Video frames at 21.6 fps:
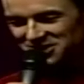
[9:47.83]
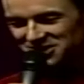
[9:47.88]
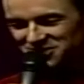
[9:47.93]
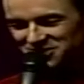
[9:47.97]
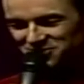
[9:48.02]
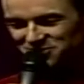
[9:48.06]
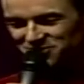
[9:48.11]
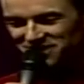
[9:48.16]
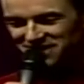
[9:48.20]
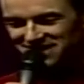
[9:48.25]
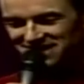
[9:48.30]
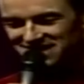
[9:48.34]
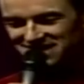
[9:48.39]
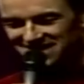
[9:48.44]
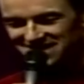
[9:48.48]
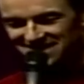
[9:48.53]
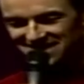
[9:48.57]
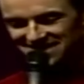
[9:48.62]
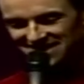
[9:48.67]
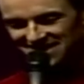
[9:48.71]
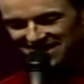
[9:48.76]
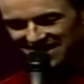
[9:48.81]
to read
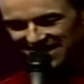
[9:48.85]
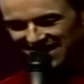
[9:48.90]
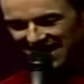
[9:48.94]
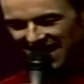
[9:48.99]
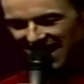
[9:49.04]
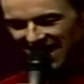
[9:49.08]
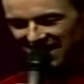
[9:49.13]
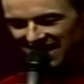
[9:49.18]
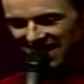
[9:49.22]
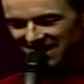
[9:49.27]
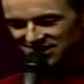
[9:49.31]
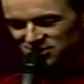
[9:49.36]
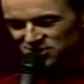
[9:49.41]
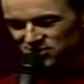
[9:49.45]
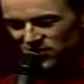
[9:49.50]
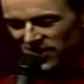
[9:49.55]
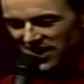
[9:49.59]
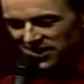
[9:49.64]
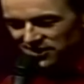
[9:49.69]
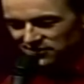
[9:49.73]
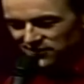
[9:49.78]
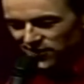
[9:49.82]
an
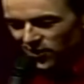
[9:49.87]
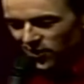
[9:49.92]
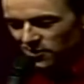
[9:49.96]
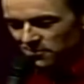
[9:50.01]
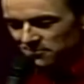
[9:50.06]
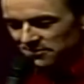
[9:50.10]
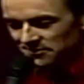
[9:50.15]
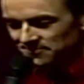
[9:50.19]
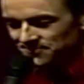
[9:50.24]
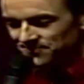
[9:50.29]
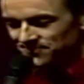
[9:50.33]
extract from,